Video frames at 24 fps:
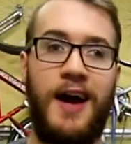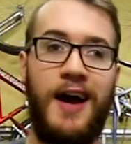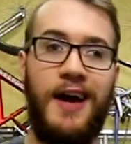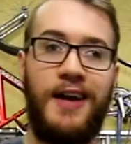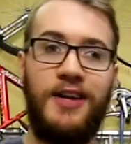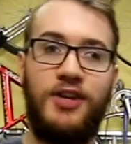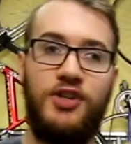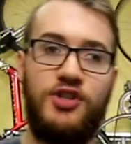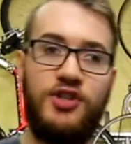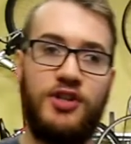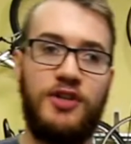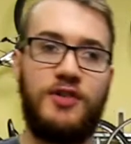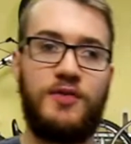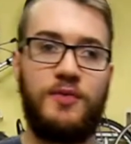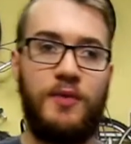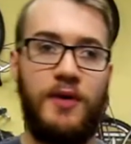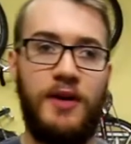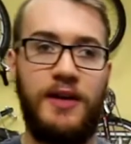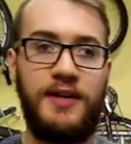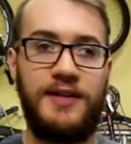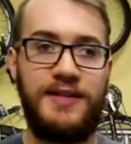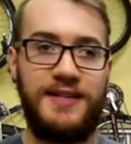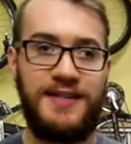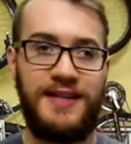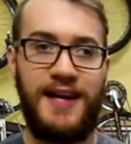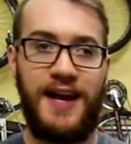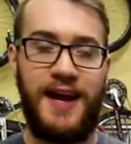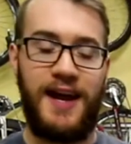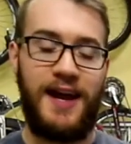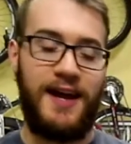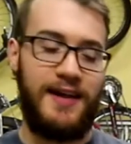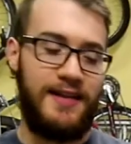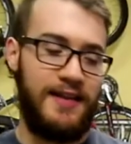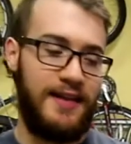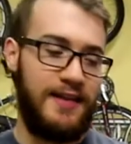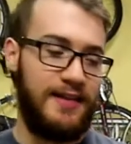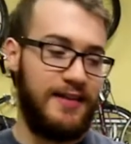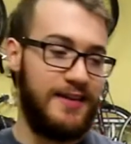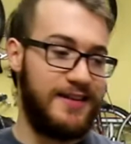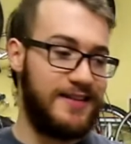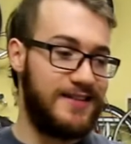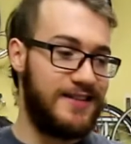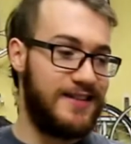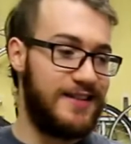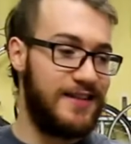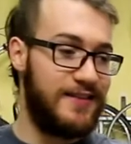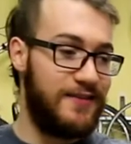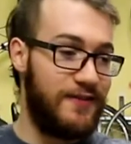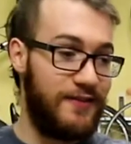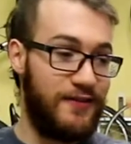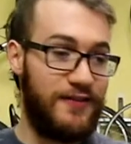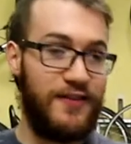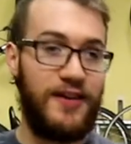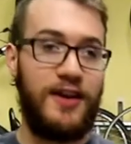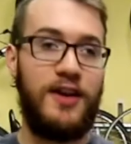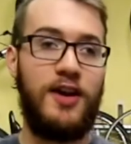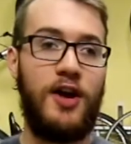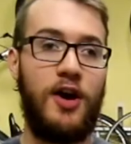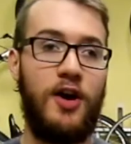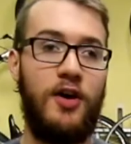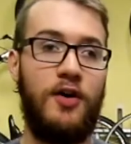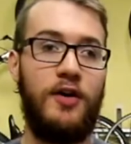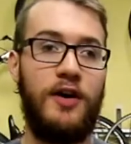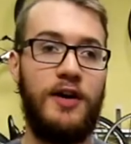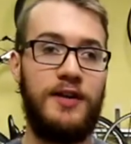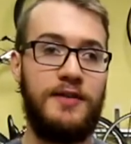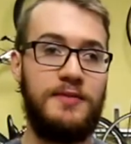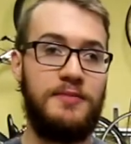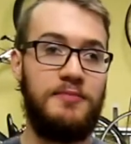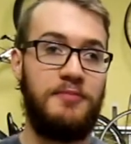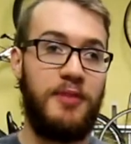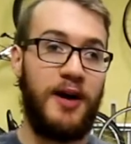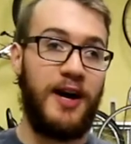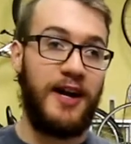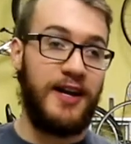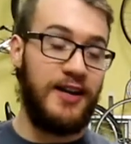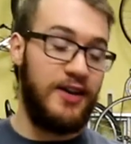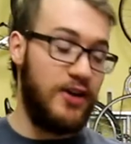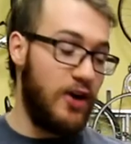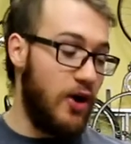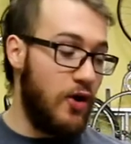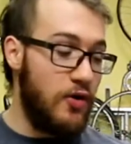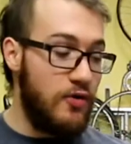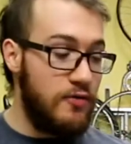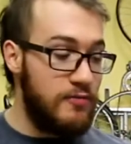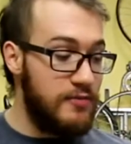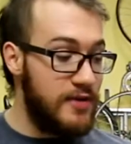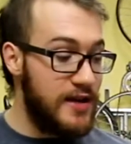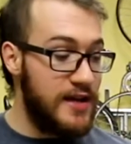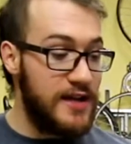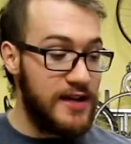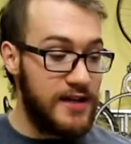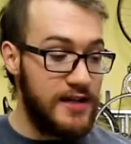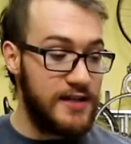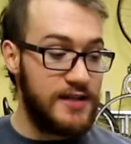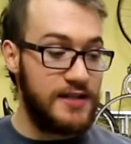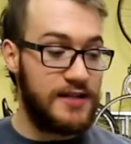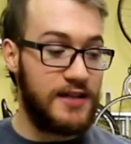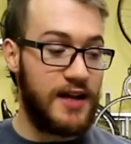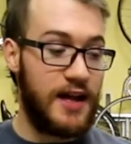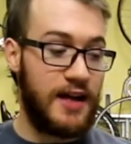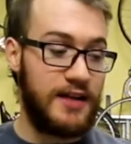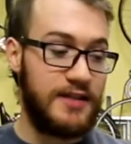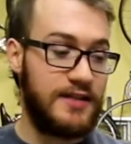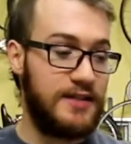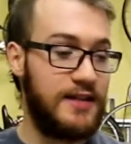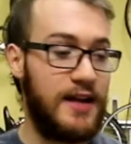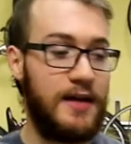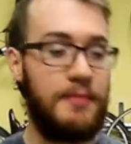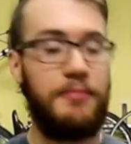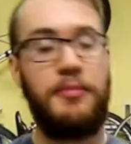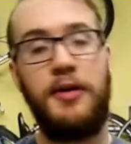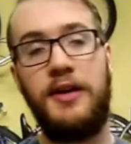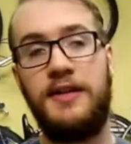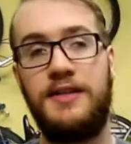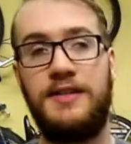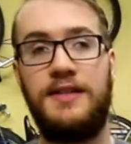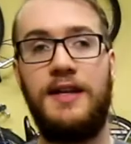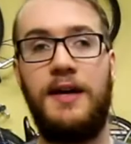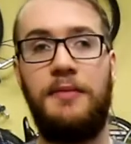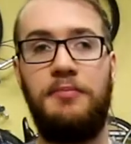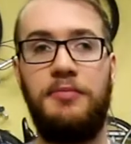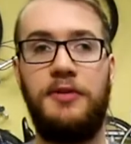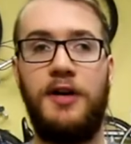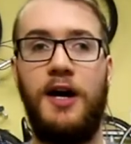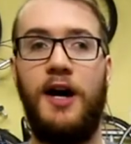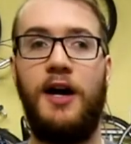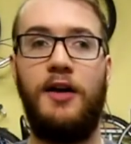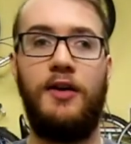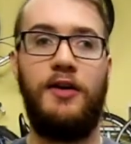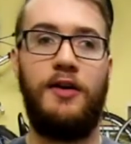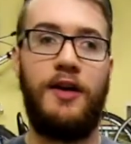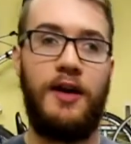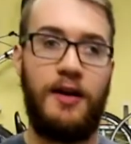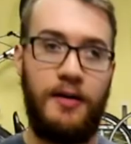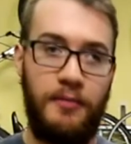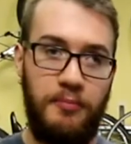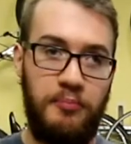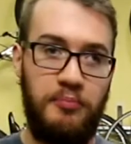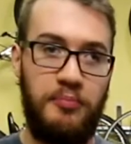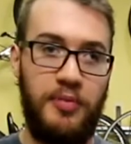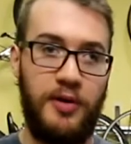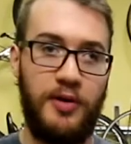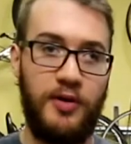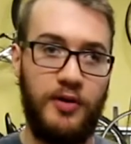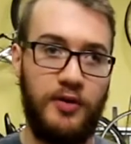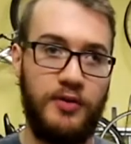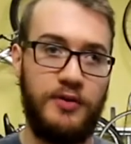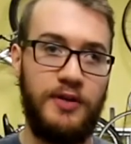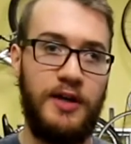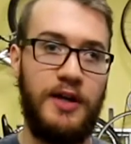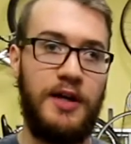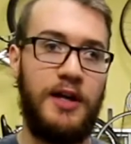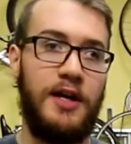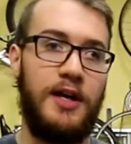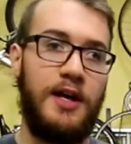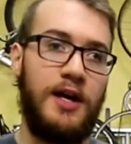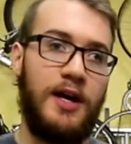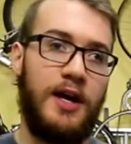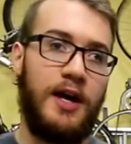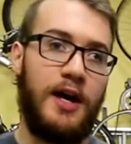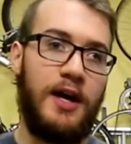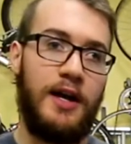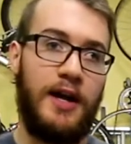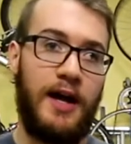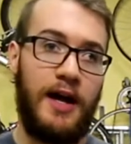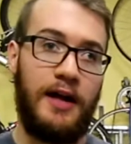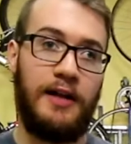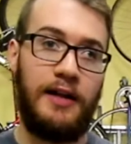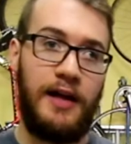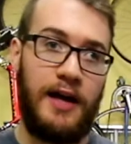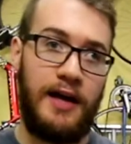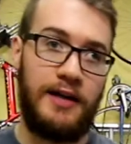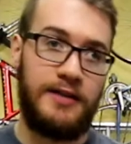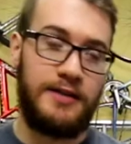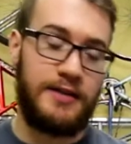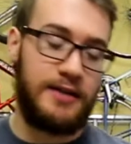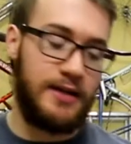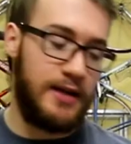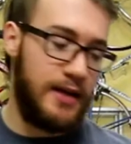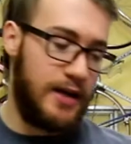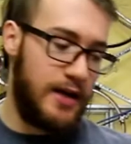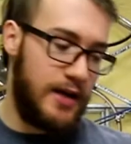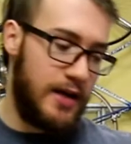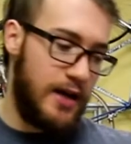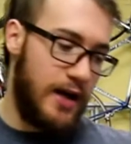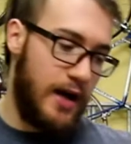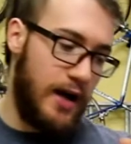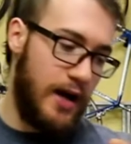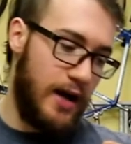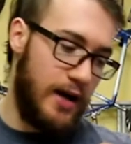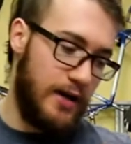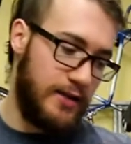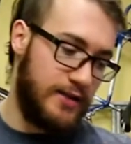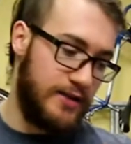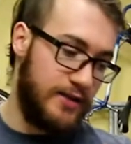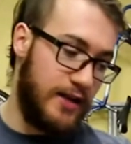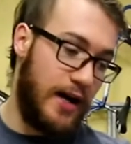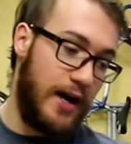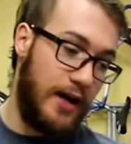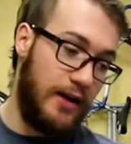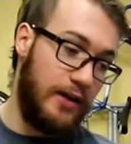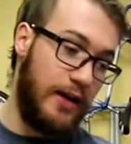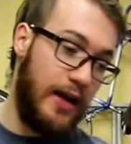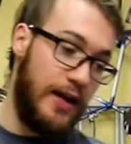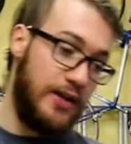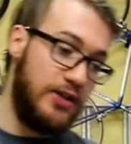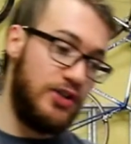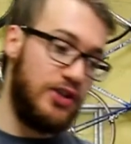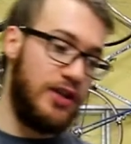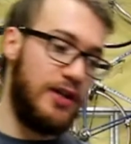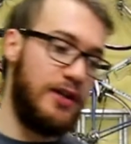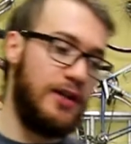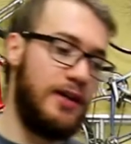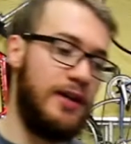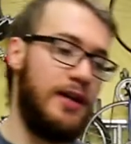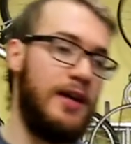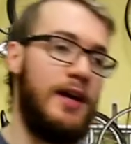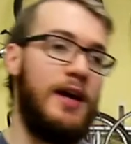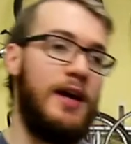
I just want to say that this video is by no means a step-by-step guide on how to build an LS style engine.